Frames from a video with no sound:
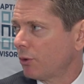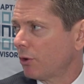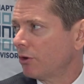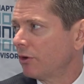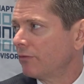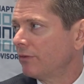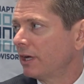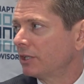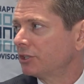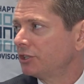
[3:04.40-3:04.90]
quarter
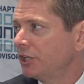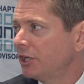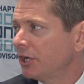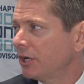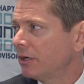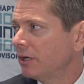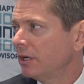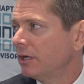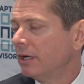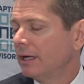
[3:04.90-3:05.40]
of next
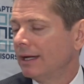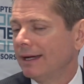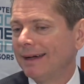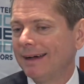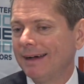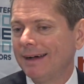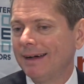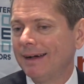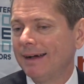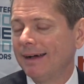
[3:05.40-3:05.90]
year.
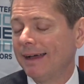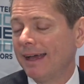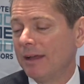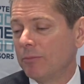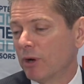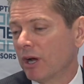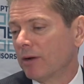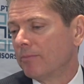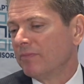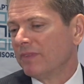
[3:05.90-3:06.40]

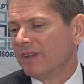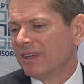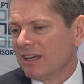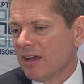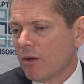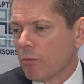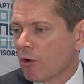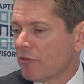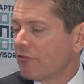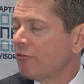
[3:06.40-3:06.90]
And we're
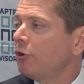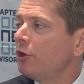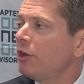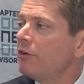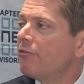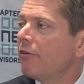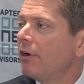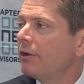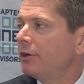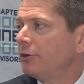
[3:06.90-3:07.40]
fully
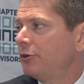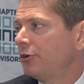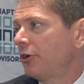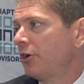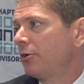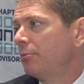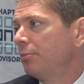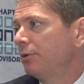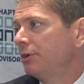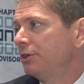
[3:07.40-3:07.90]
funded to
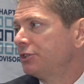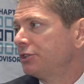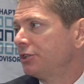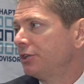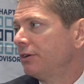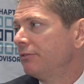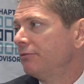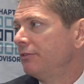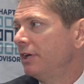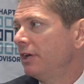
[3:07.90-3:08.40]

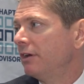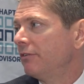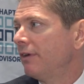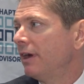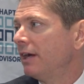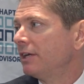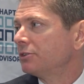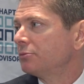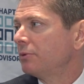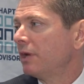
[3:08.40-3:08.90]
completion of
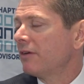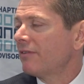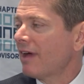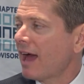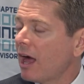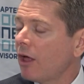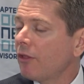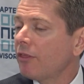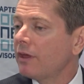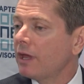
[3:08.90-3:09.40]
DFS. We have a
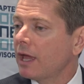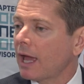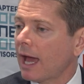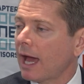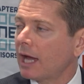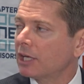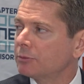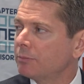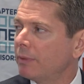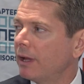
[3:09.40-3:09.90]
healthy
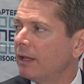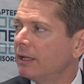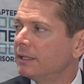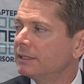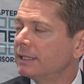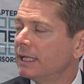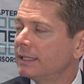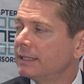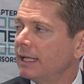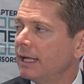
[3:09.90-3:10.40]
cash
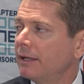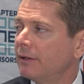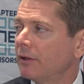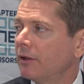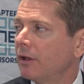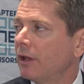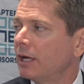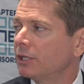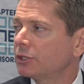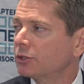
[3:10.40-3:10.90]
balance at the end of
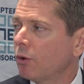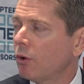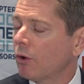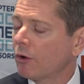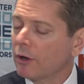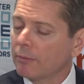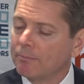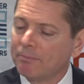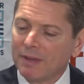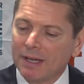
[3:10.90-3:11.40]
the last
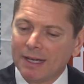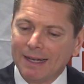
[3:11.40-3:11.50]
quarter.